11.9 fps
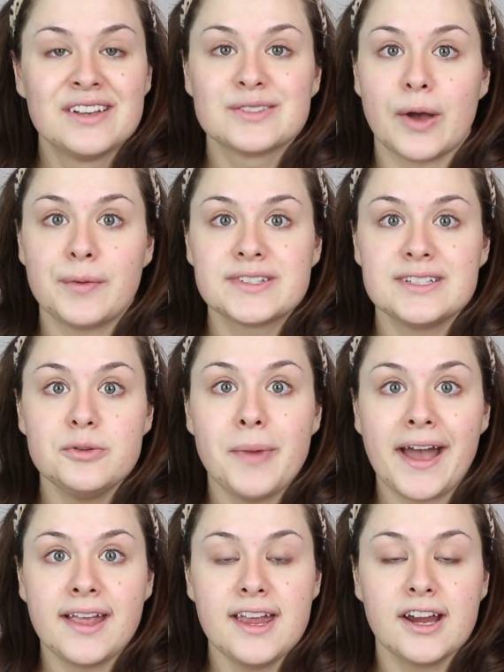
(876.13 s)
So I will see you
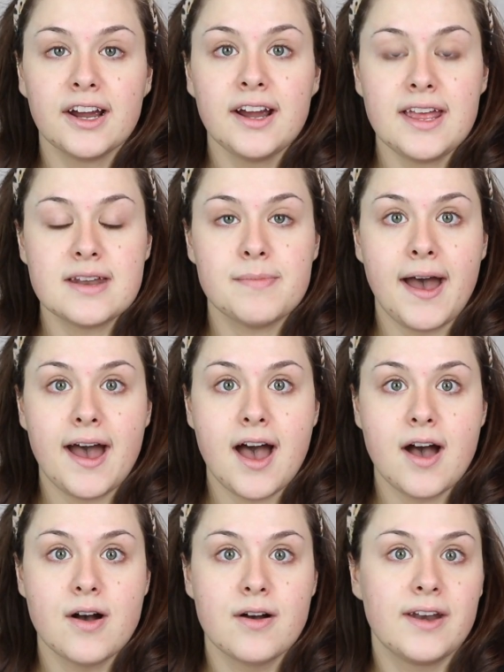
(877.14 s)
back here in
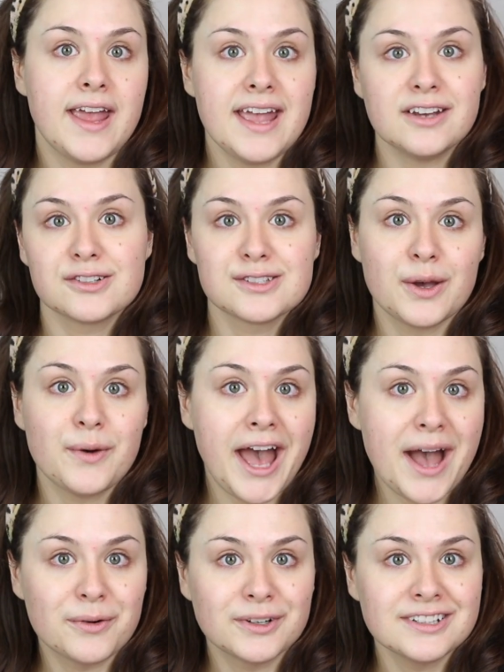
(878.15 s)
about 8 or so
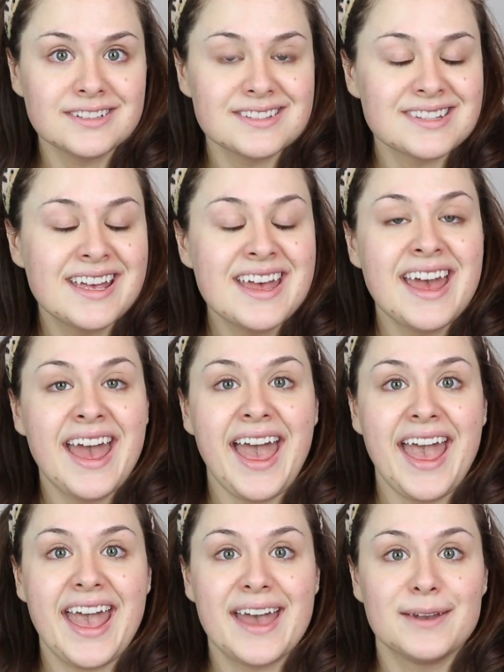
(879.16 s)
hours,
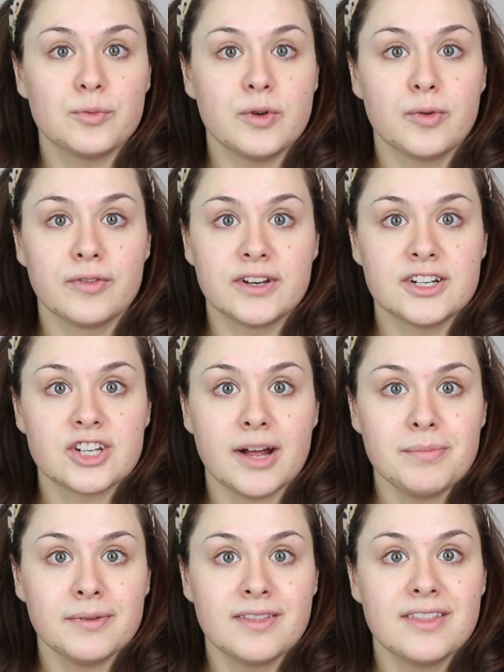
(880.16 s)
and we will finish
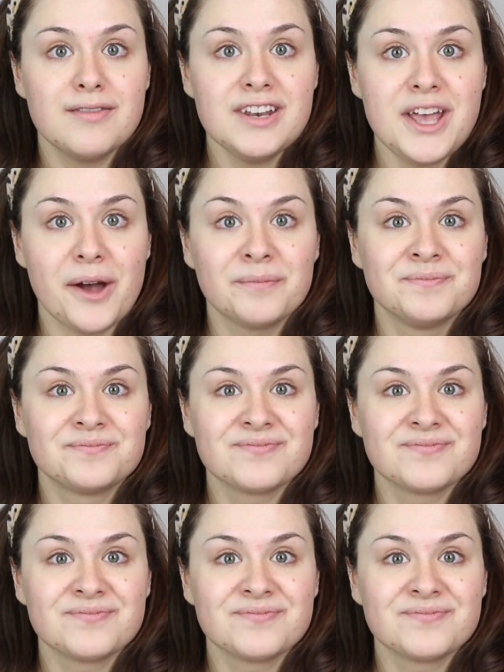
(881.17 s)
up the video.